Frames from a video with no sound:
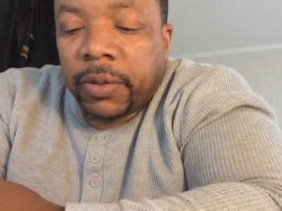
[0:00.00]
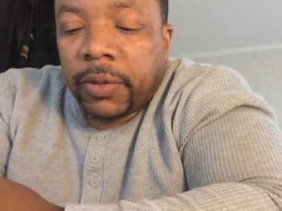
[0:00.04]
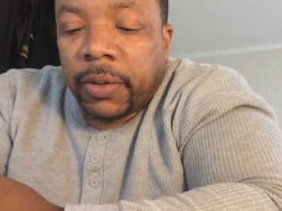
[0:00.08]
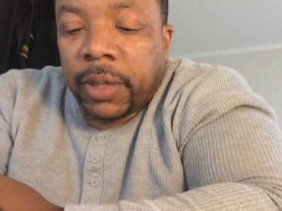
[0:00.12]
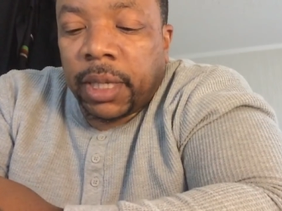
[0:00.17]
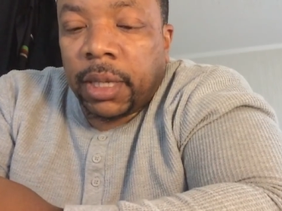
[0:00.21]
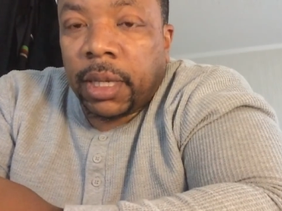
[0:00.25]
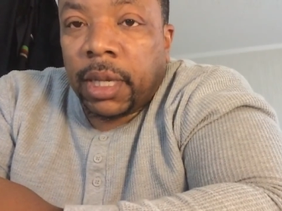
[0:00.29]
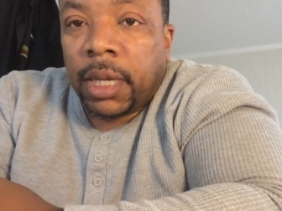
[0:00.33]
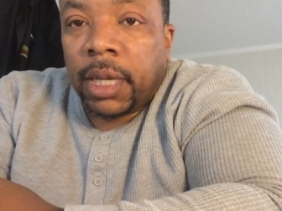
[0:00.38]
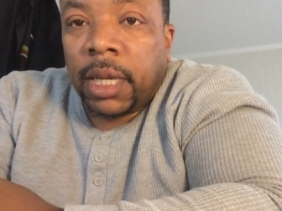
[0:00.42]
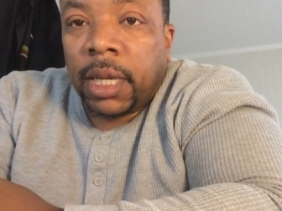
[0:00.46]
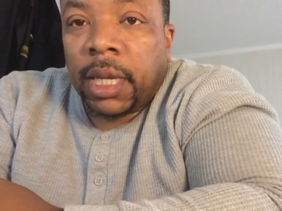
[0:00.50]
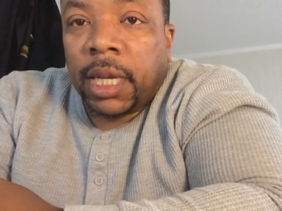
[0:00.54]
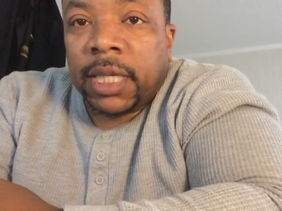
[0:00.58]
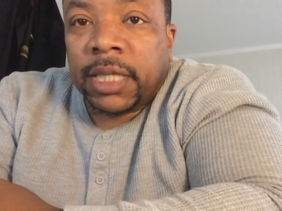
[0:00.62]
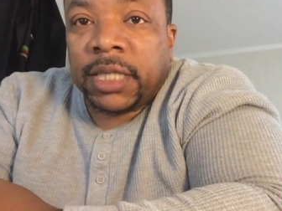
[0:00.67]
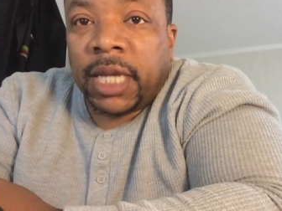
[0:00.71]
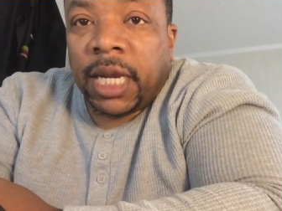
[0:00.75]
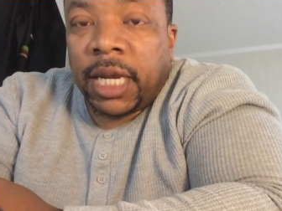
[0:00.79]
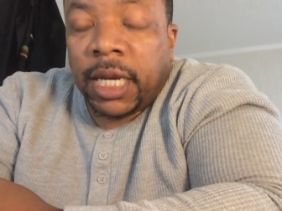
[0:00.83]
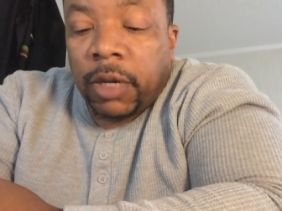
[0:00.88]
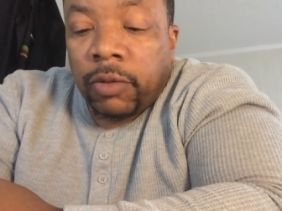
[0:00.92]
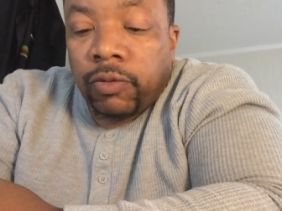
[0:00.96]
say the
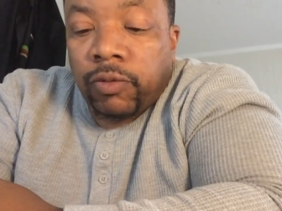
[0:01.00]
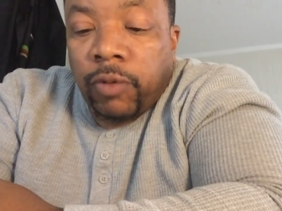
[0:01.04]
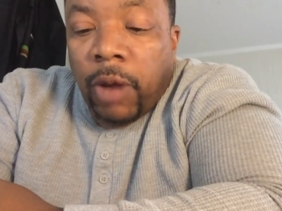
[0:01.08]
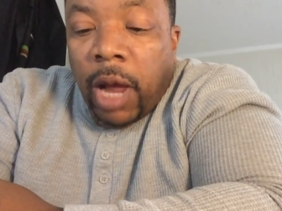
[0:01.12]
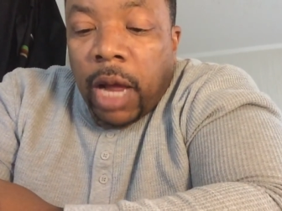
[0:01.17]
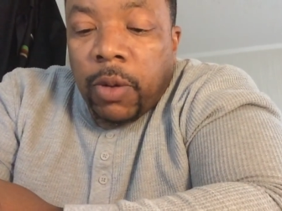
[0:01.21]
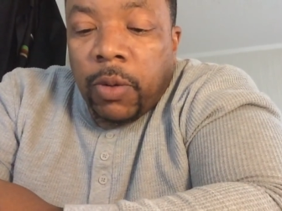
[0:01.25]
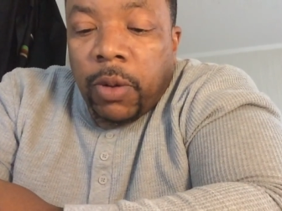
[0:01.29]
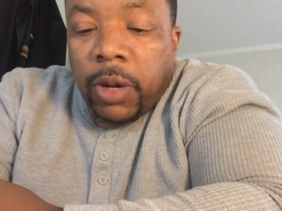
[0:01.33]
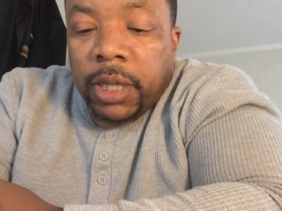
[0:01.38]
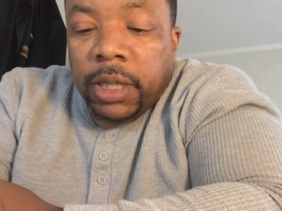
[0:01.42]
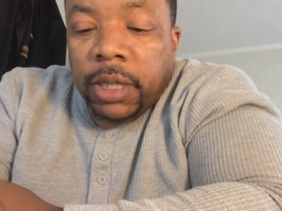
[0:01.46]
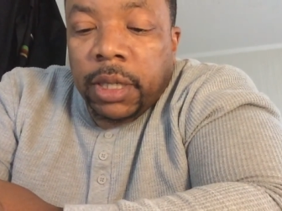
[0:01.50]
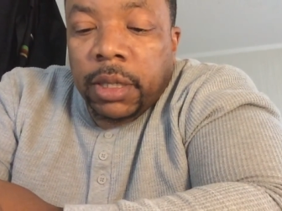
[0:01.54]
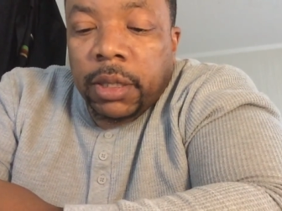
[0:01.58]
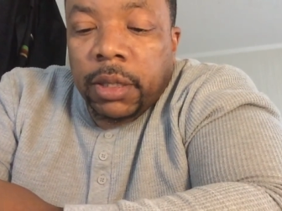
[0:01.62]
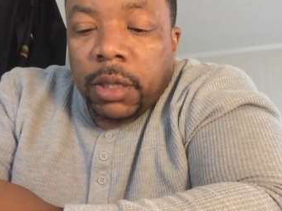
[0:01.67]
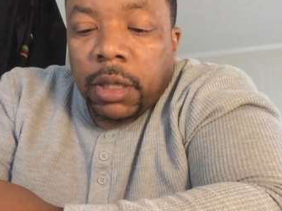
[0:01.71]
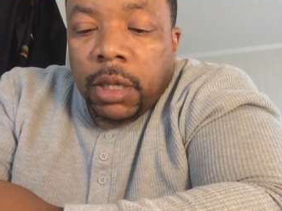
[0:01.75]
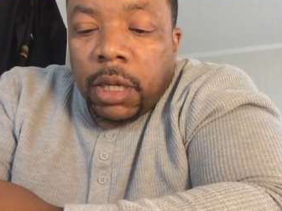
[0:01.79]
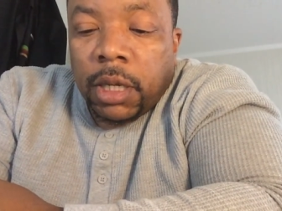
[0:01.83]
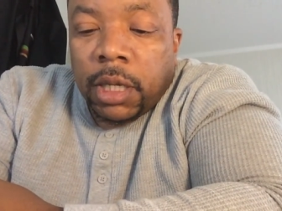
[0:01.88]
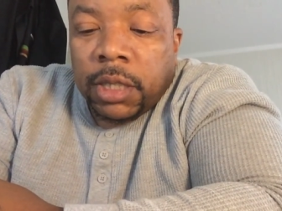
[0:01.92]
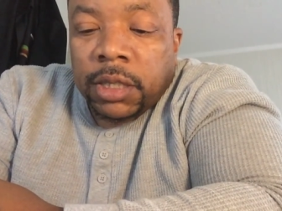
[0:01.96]
Rockwaller, say
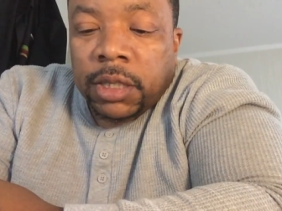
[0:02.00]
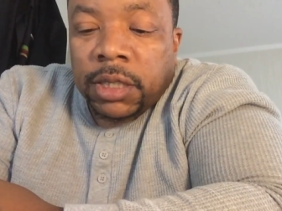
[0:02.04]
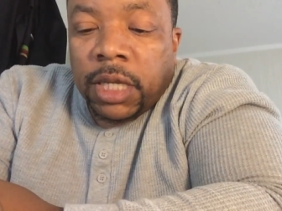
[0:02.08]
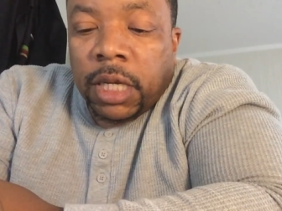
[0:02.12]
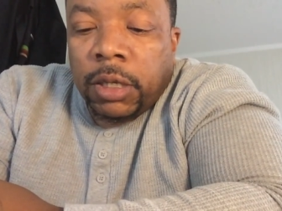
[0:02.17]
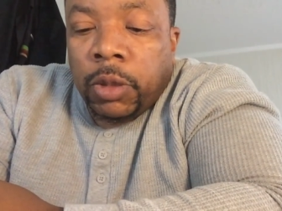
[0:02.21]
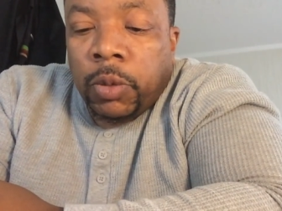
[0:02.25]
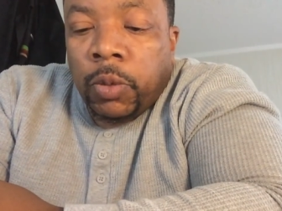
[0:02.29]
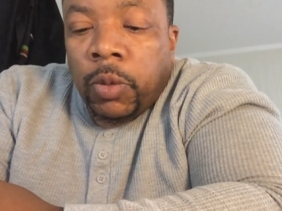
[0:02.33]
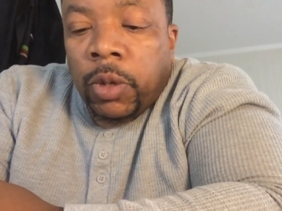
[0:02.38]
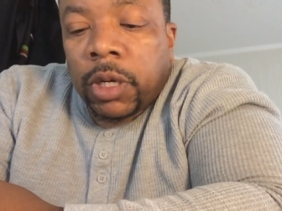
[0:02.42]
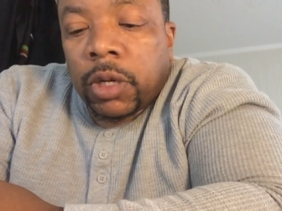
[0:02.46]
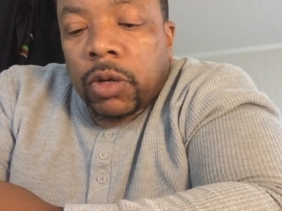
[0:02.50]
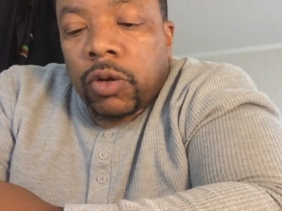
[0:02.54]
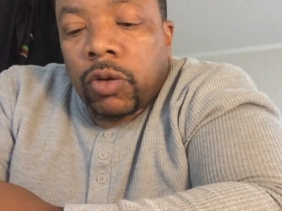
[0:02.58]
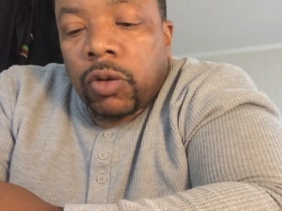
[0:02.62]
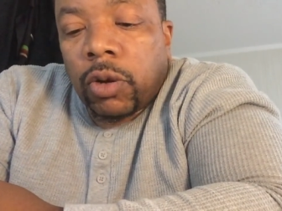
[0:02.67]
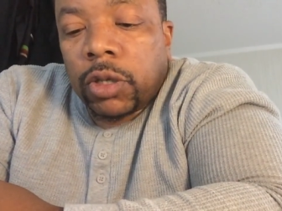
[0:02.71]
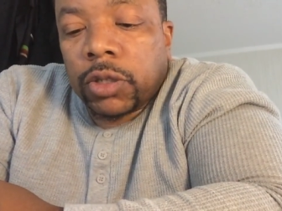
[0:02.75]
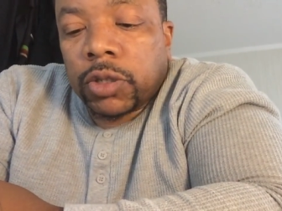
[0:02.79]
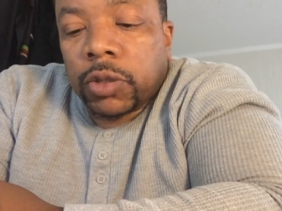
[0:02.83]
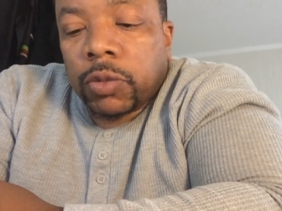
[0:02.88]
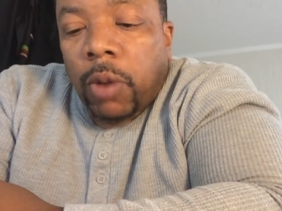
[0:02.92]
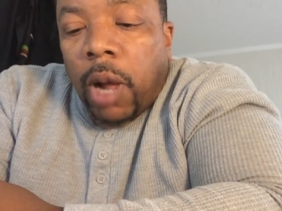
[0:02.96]
you want to cross
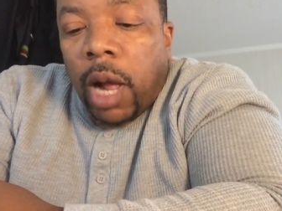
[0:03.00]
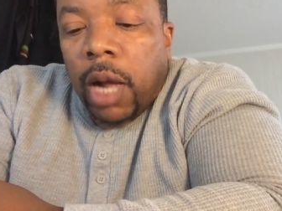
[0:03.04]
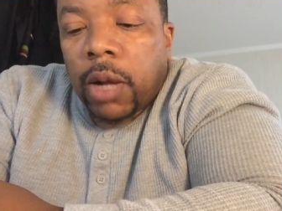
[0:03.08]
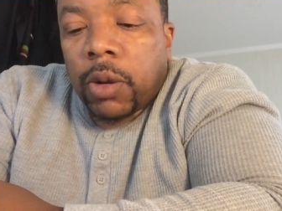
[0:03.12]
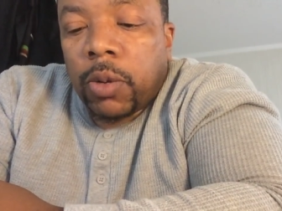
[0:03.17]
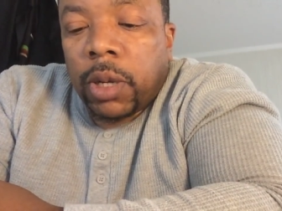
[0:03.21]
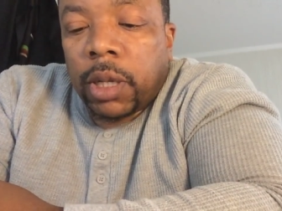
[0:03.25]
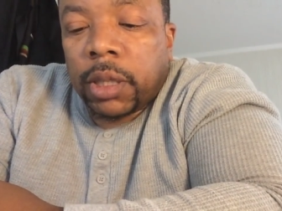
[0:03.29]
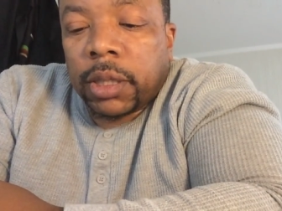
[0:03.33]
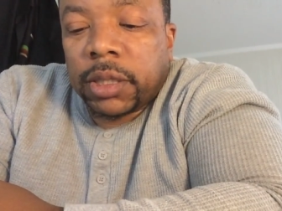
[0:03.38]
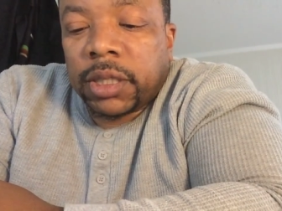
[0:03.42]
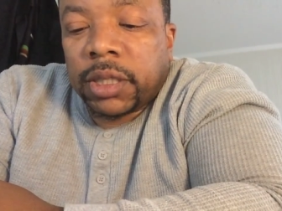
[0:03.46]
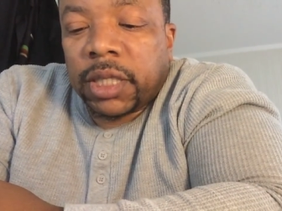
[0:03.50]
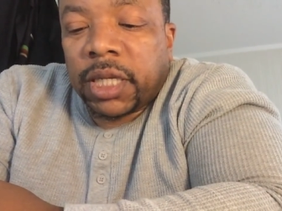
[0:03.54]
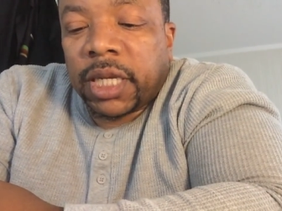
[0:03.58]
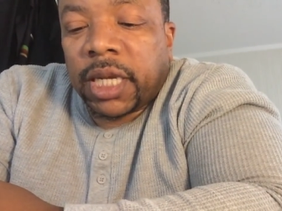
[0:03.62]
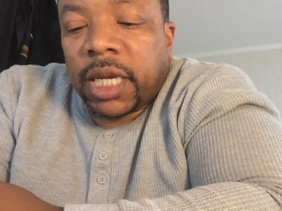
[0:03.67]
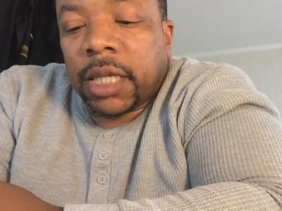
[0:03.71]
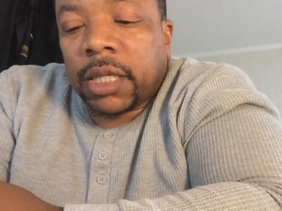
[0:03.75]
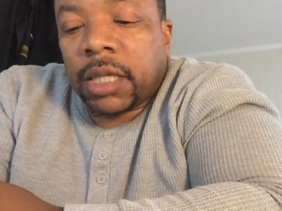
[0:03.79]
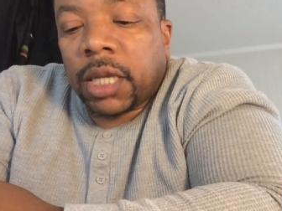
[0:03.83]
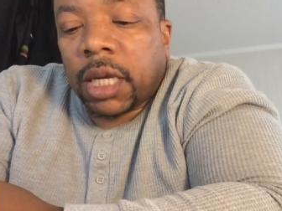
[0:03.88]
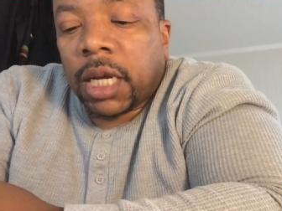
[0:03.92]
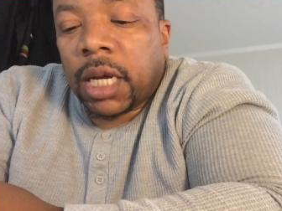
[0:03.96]
Rockwaller to get the
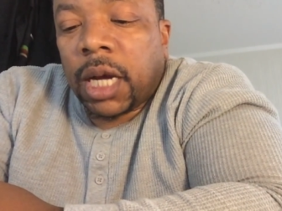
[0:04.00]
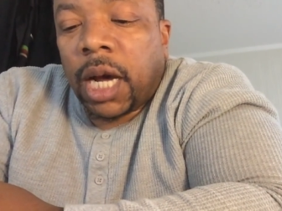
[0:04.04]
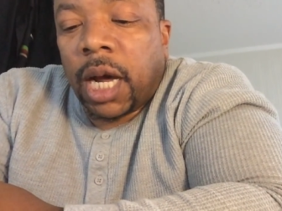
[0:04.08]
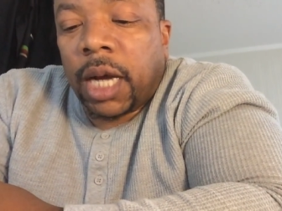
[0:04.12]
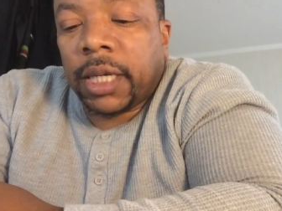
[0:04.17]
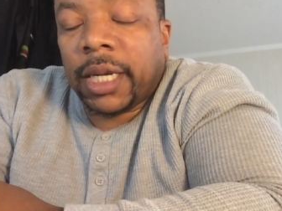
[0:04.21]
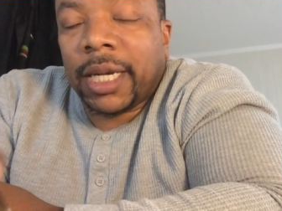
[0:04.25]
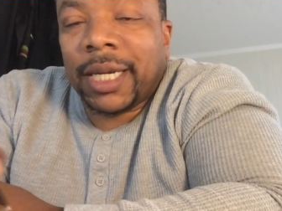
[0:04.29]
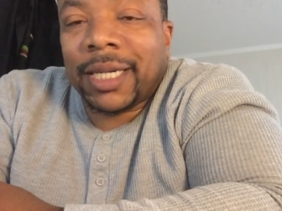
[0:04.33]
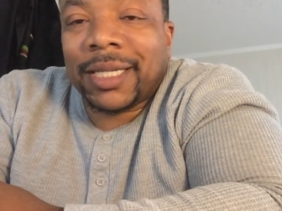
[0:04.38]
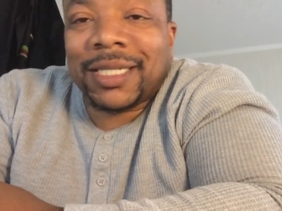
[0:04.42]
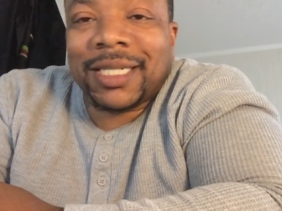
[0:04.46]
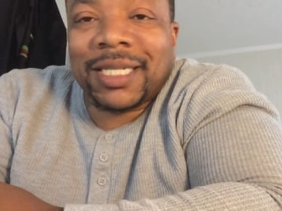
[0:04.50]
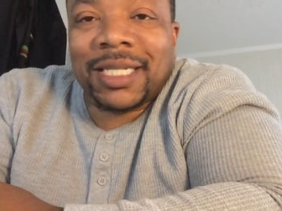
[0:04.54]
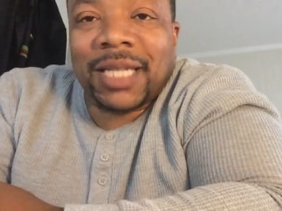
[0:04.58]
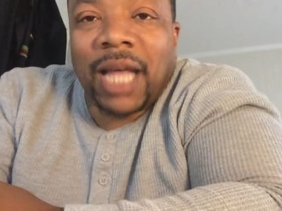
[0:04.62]
color and size,